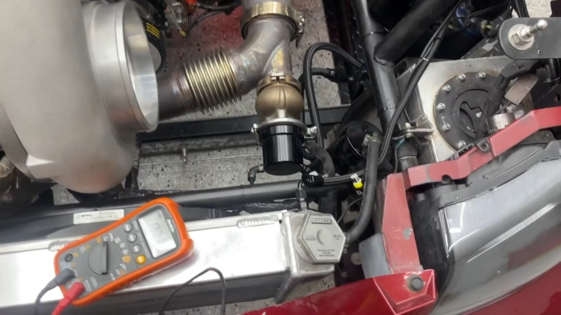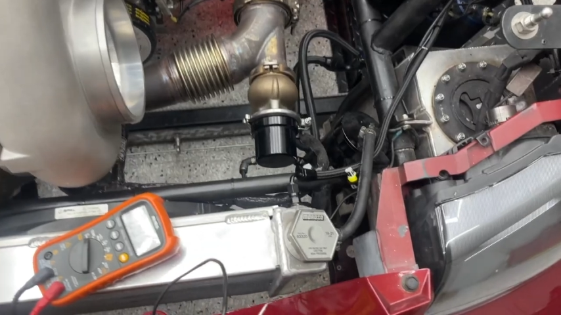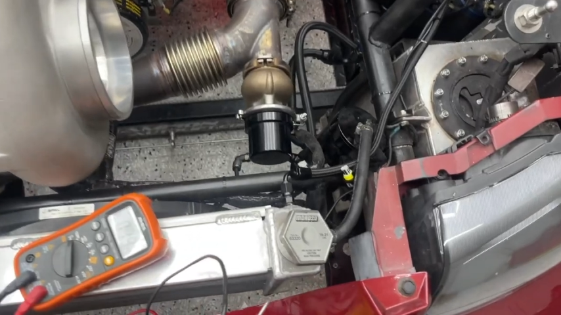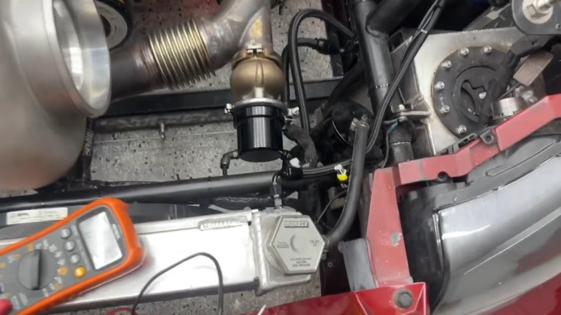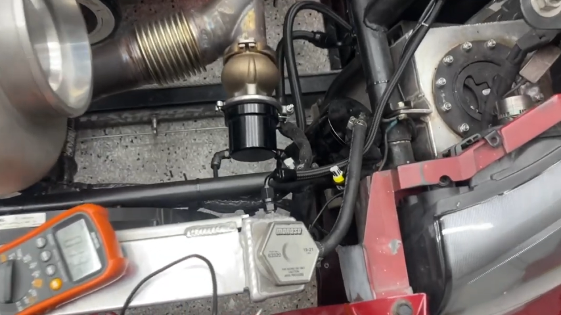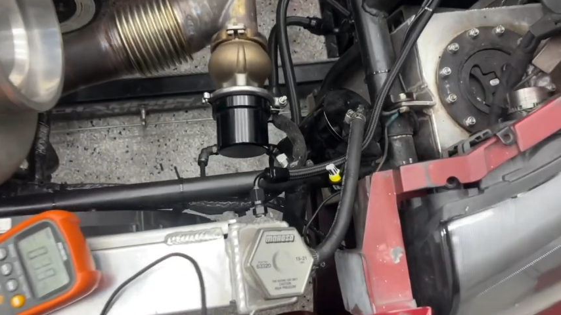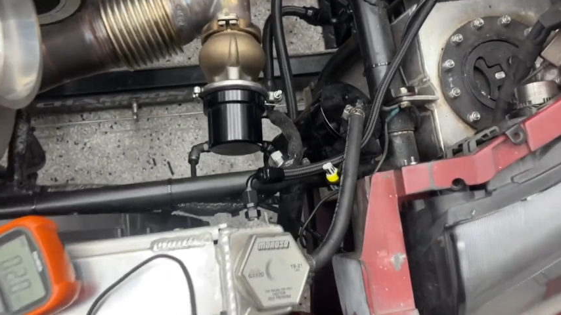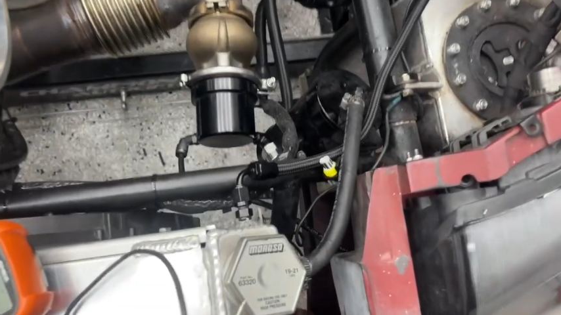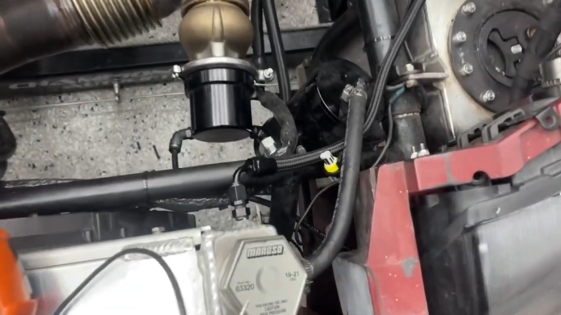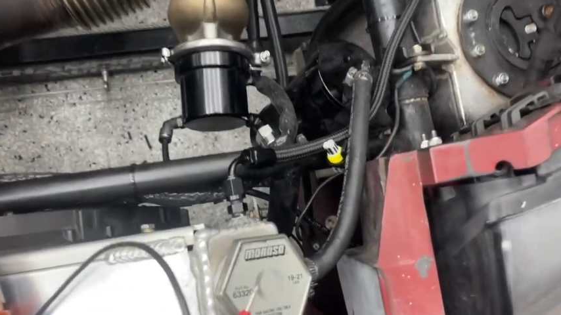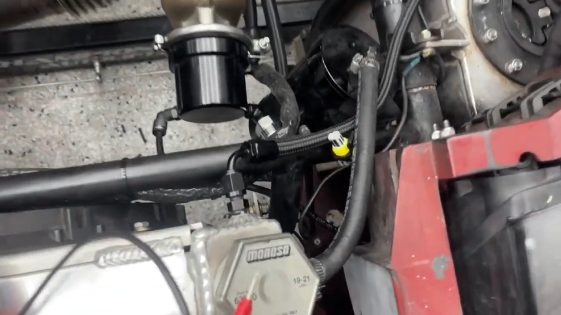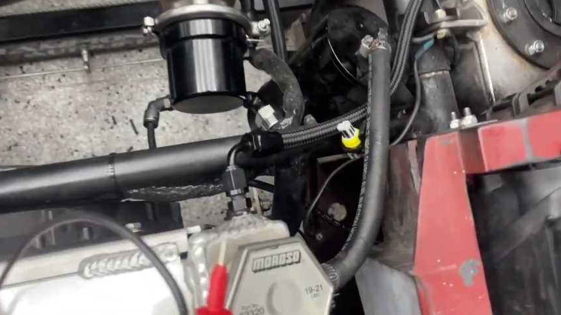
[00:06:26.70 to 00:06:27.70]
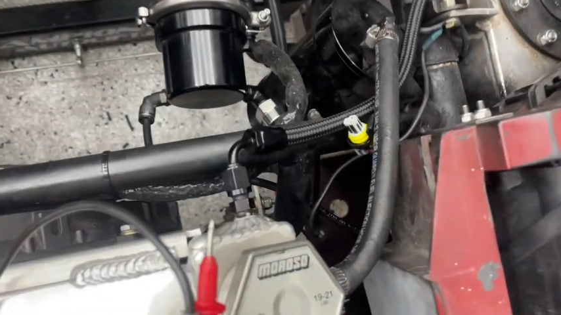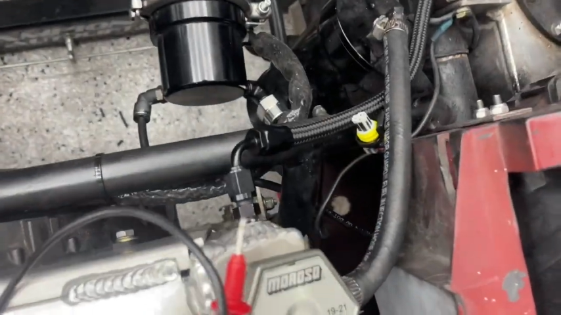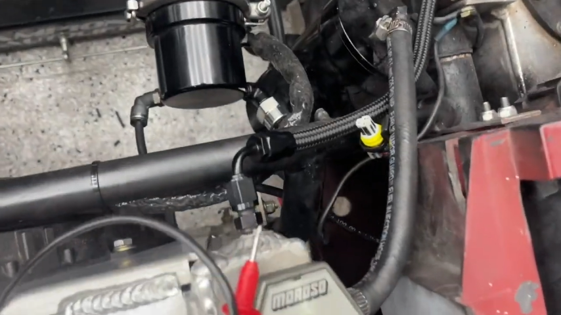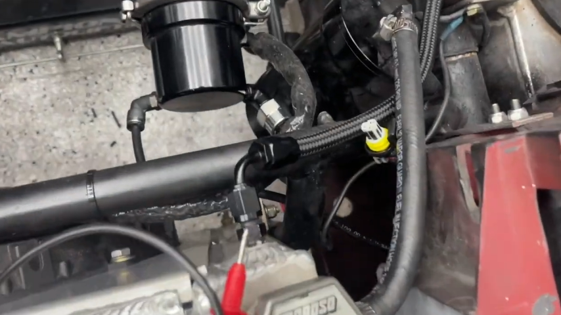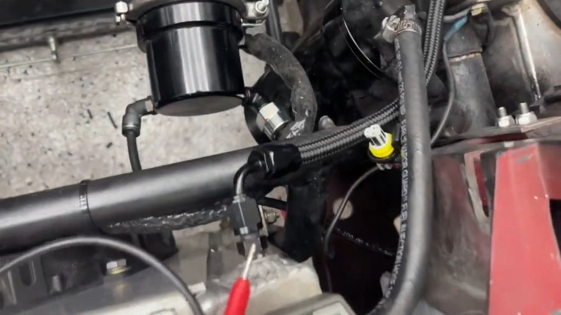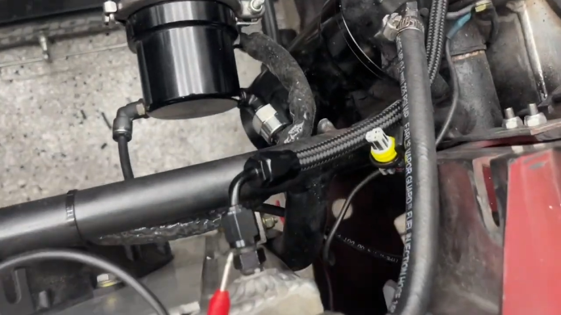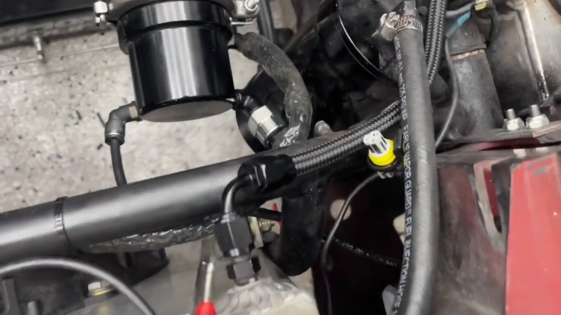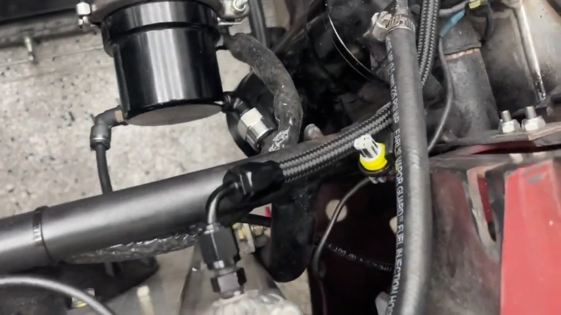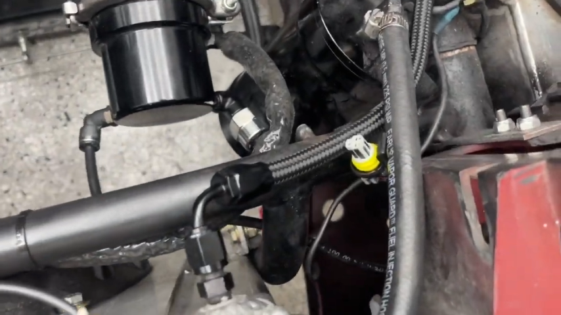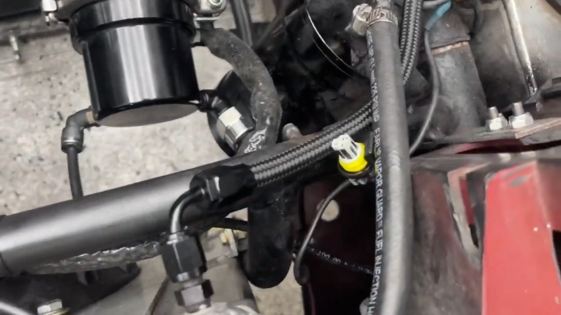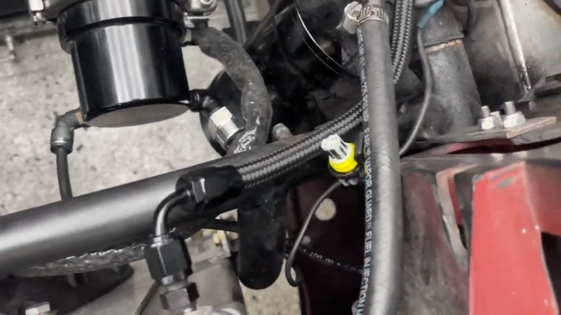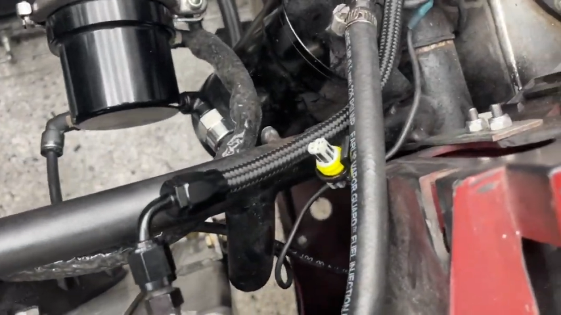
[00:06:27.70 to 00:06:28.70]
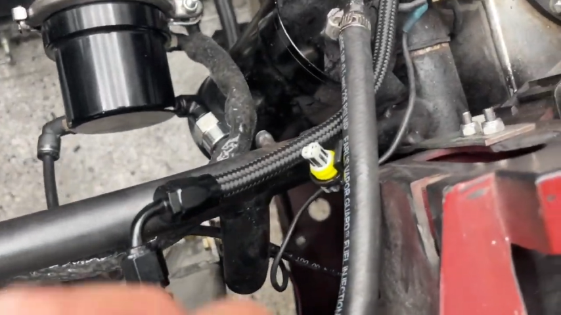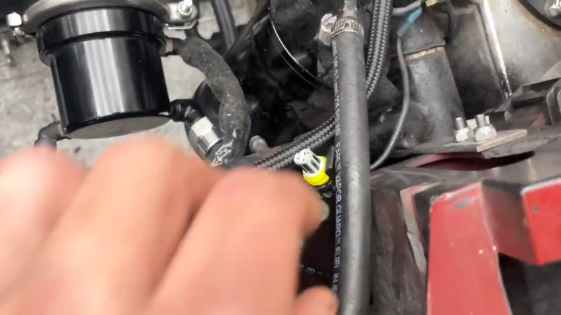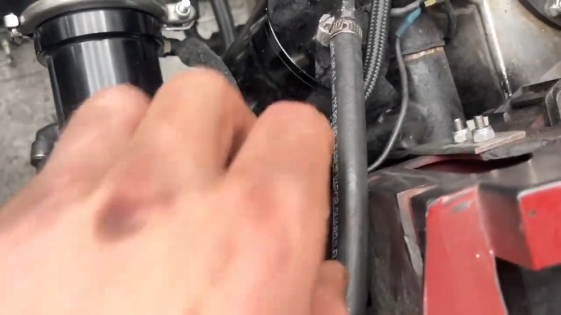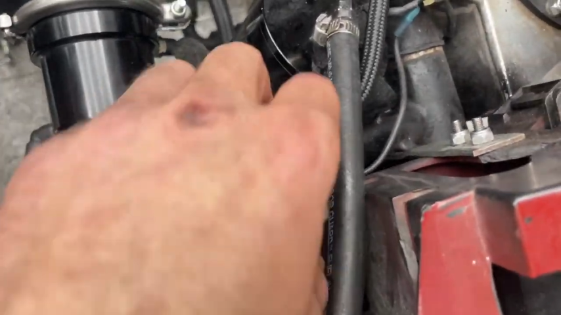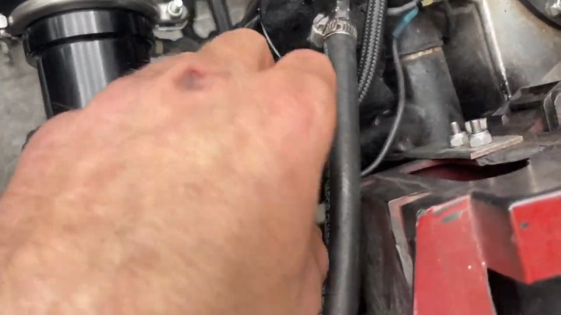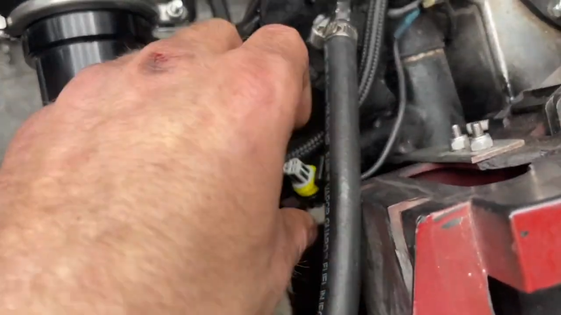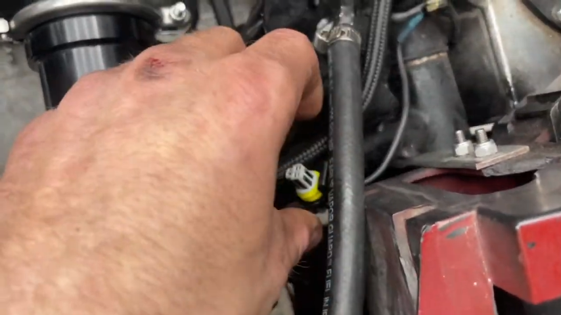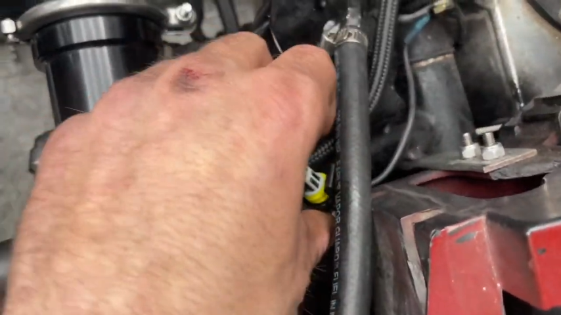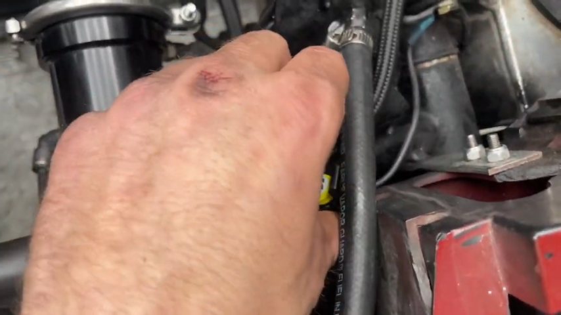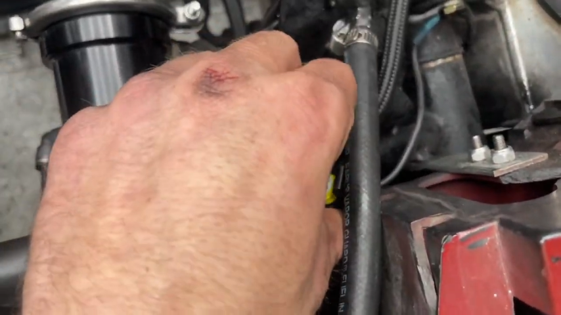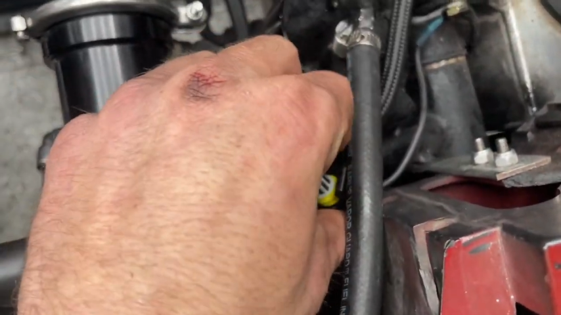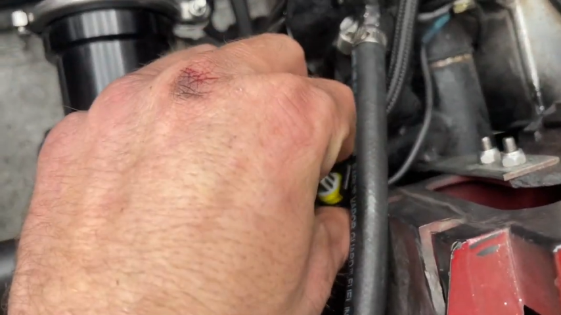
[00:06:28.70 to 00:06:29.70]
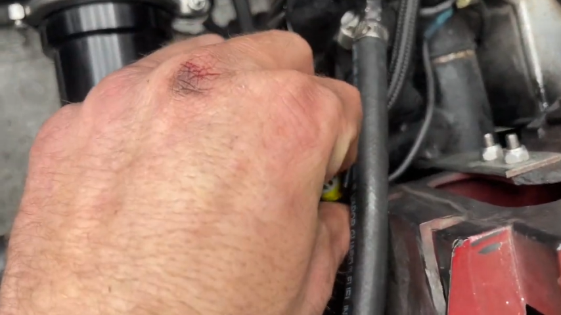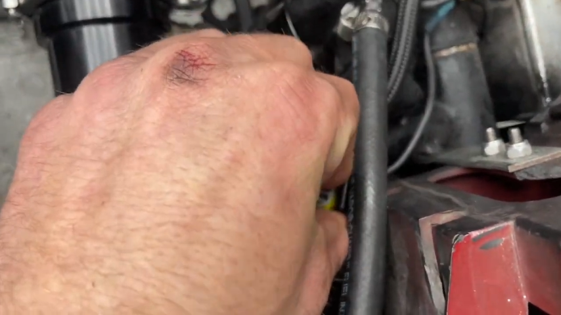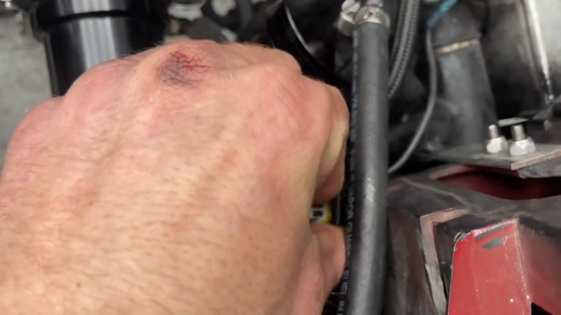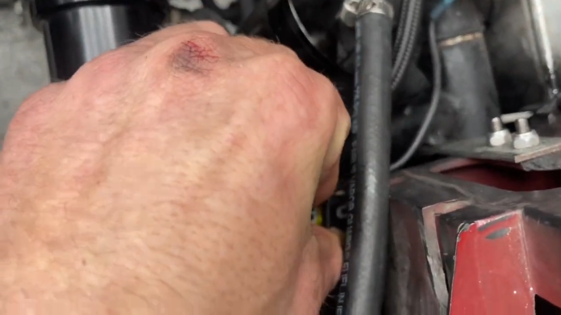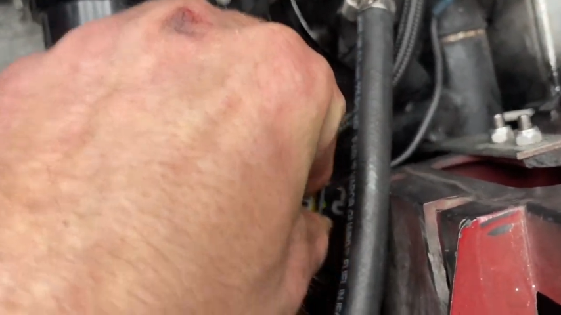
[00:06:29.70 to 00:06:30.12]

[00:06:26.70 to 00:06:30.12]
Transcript: No face is visible, so there are no lips to read.